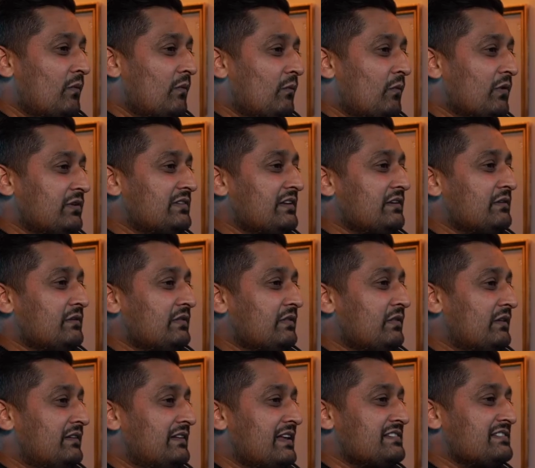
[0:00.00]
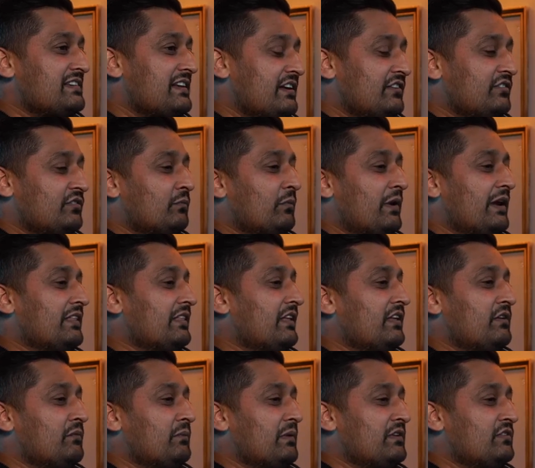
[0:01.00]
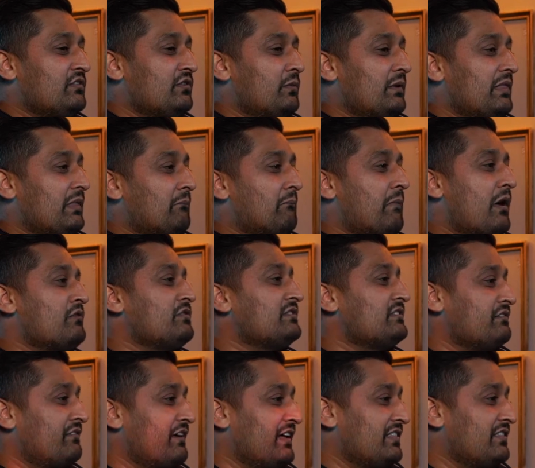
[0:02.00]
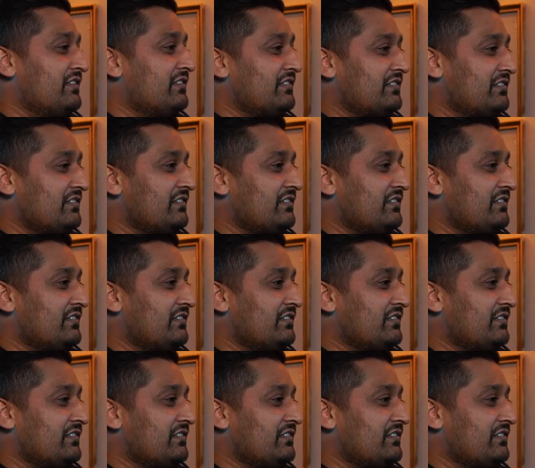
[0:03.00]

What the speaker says: What's the destination wedding that you've been to with the most events?